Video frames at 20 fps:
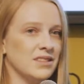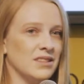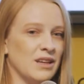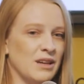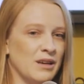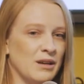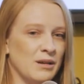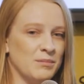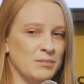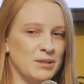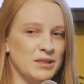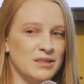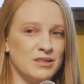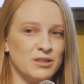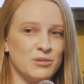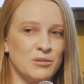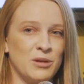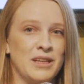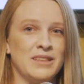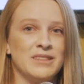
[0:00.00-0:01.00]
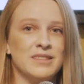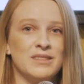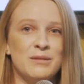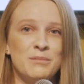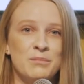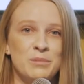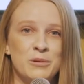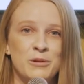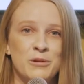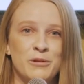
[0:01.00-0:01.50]
It's quite
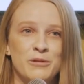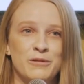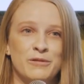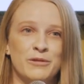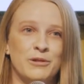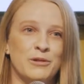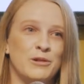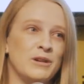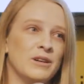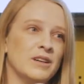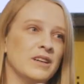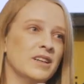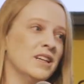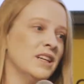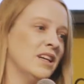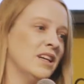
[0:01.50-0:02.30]
simple for,